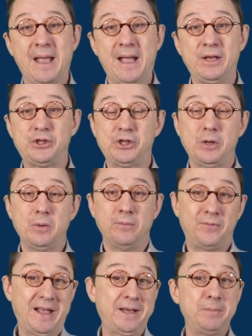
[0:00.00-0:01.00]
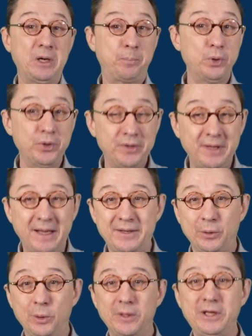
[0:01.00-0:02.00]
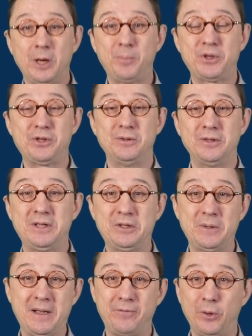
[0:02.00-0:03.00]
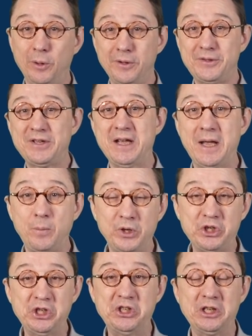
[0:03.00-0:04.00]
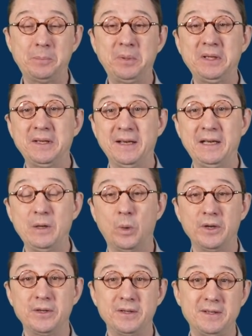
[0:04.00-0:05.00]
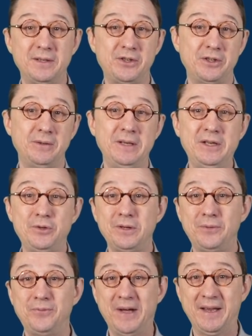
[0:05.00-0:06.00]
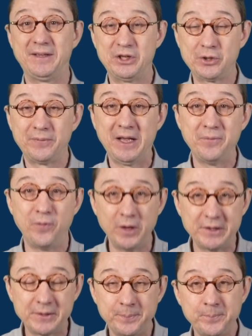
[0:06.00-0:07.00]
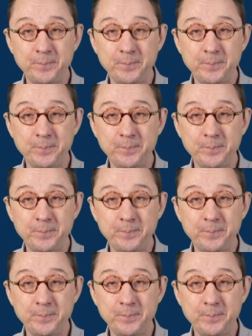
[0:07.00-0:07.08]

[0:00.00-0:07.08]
And so Vladimir Putin had all the opportunity to have all the time with Xi Jinping that he wanted, and so he took advantage of that void.